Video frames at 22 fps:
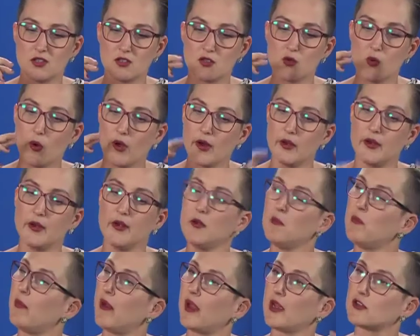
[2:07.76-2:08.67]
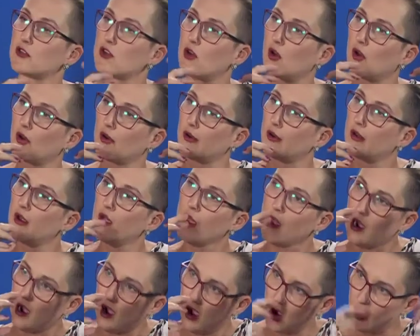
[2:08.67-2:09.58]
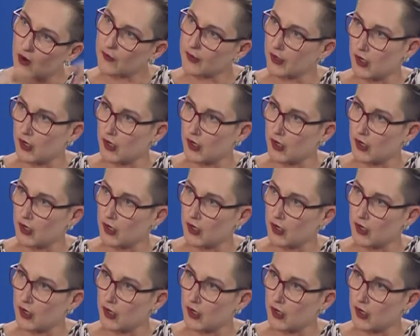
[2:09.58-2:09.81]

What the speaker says: quite an impact on our